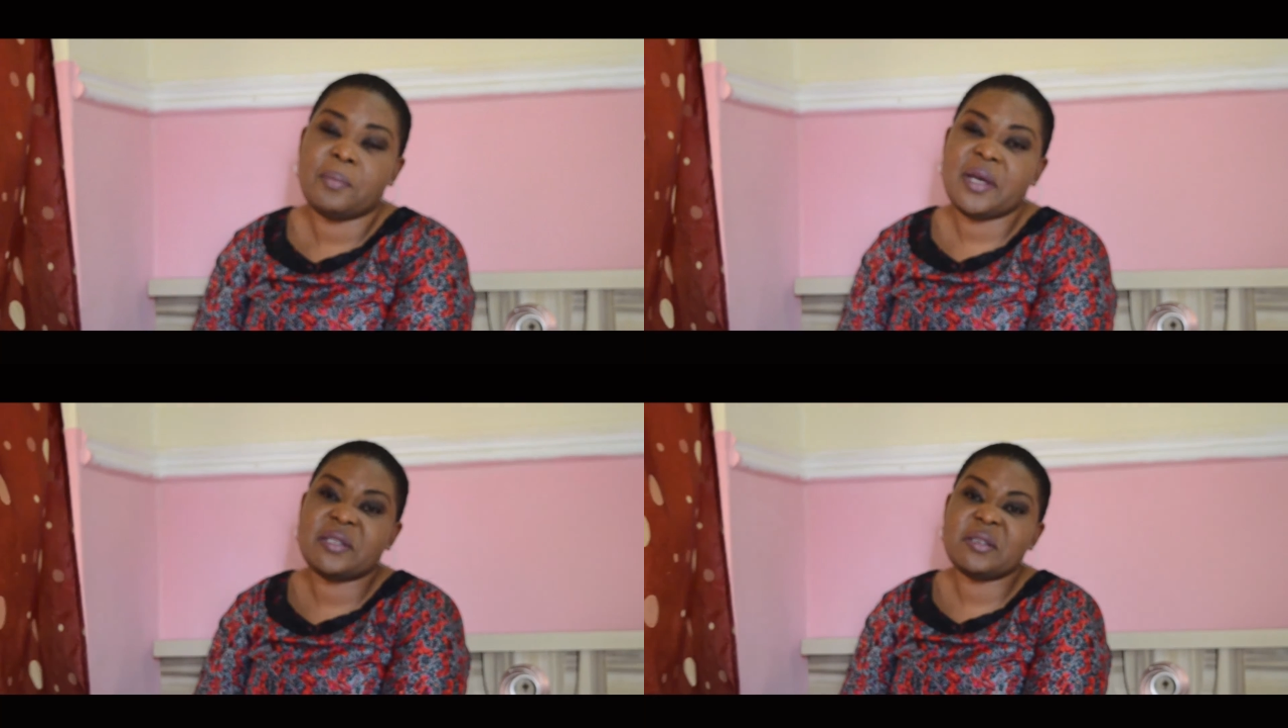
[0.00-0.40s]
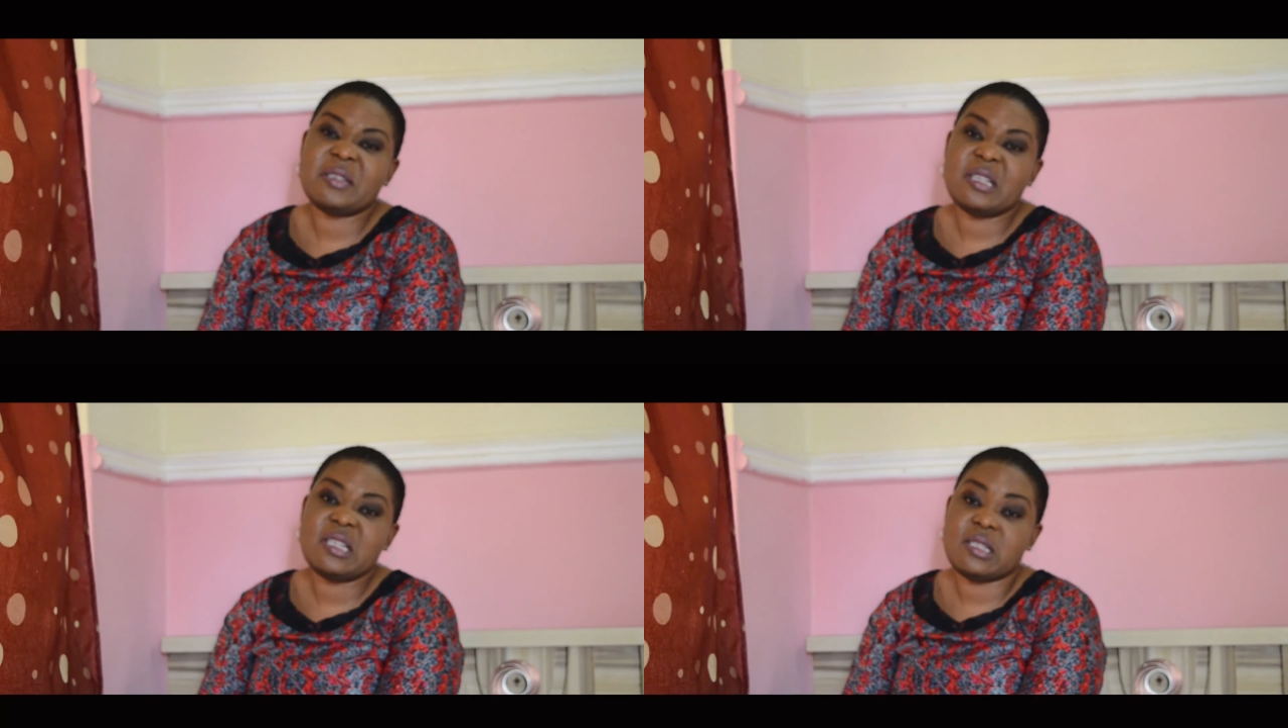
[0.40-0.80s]
my son
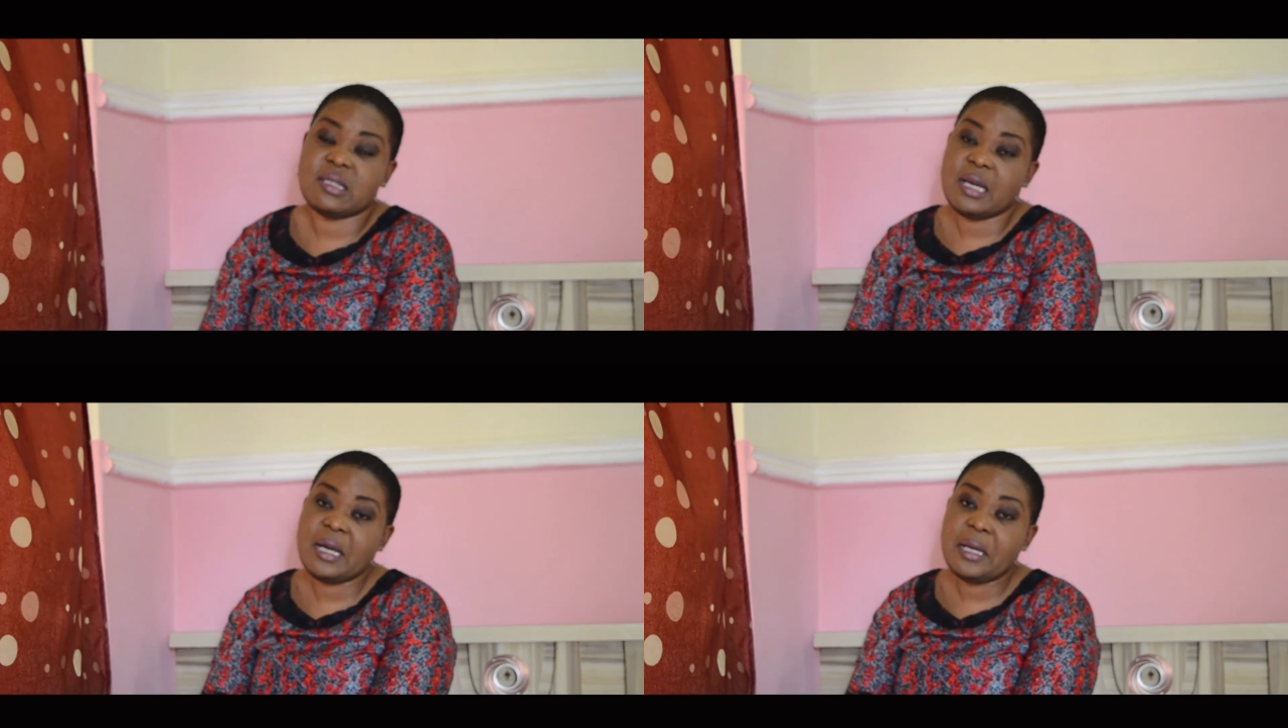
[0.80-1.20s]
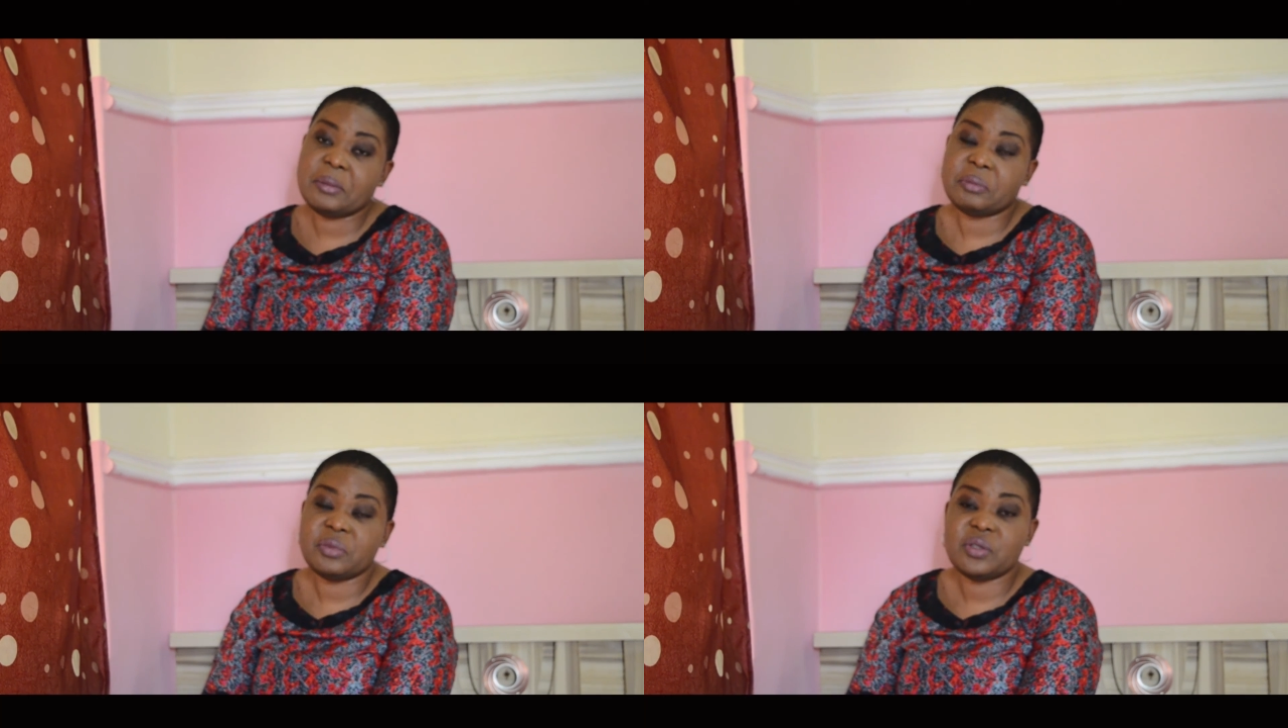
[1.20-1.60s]
says it's
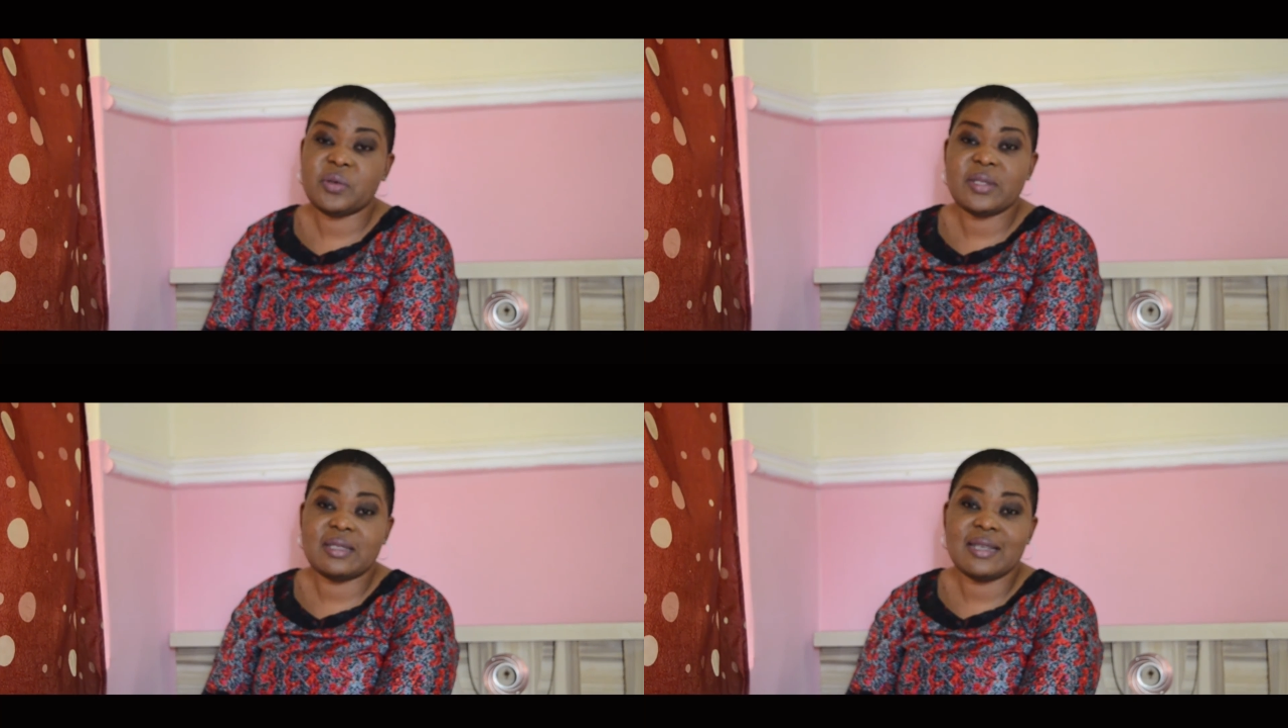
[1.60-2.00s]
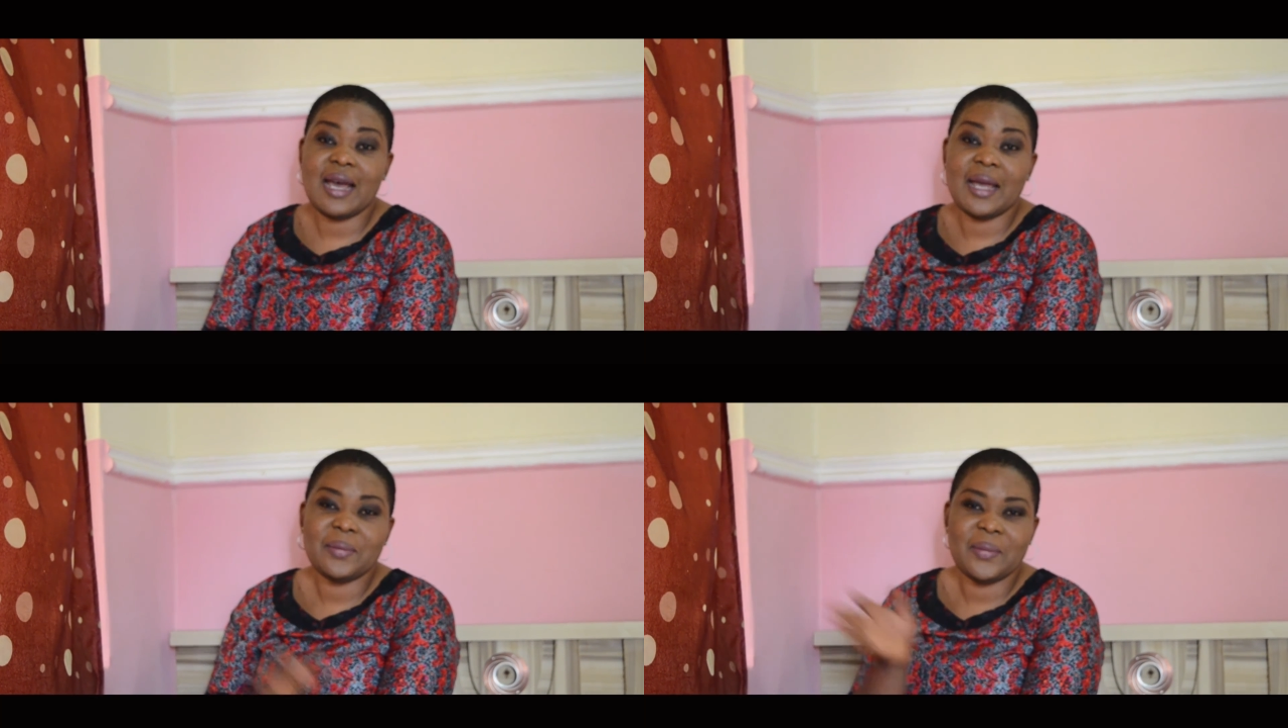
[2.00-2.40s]
time, so it's
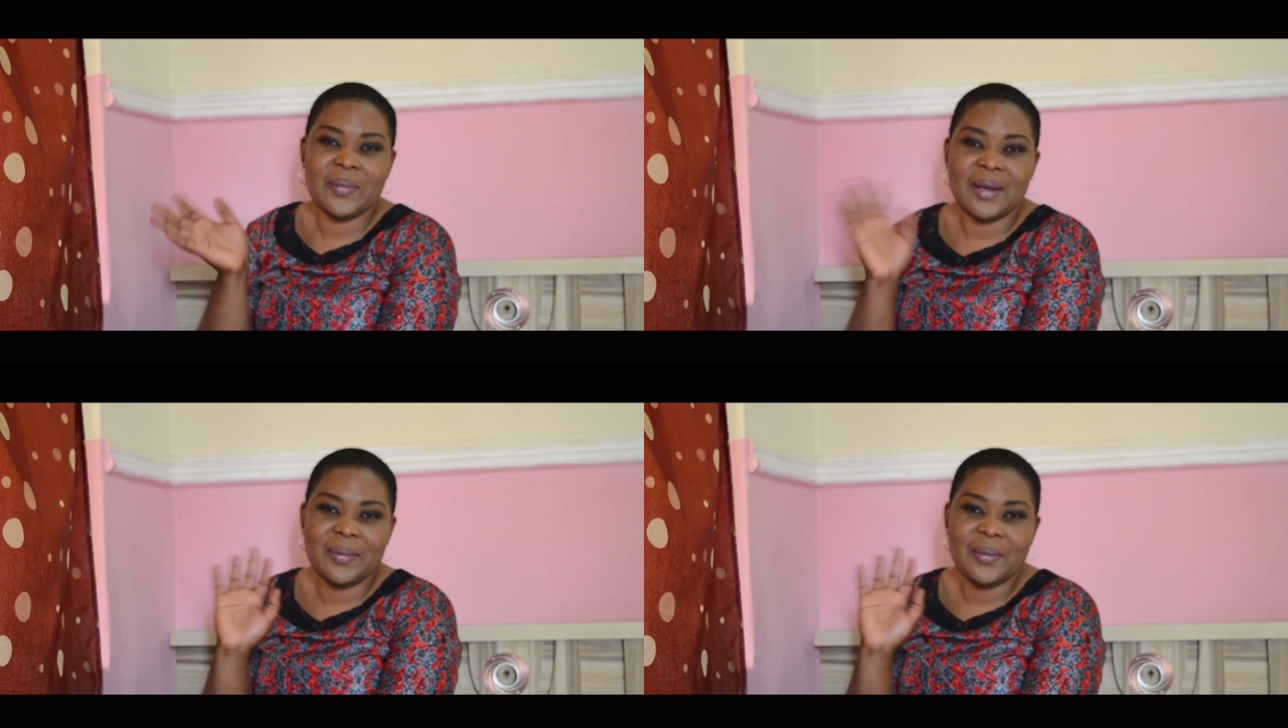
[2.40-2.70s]
time. Bye